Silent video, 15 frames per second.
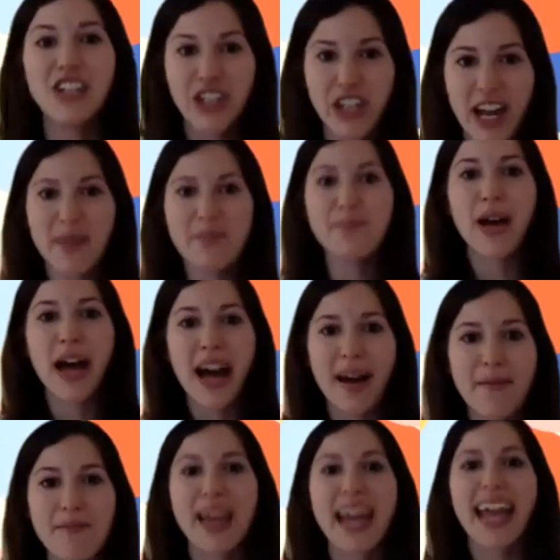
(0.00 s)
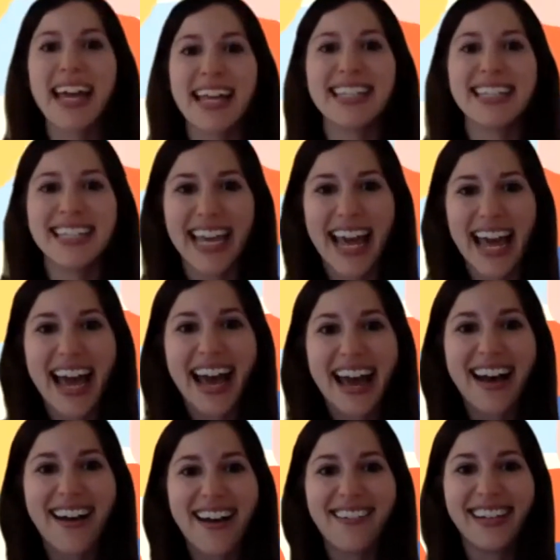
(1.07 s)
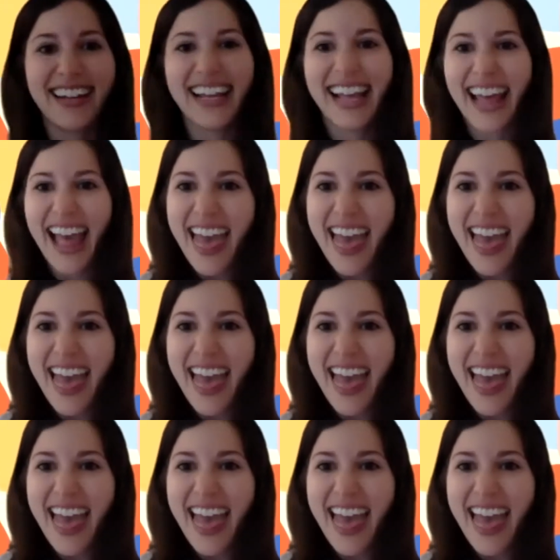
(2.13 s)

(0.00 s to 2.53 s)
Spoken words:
Jump up and down.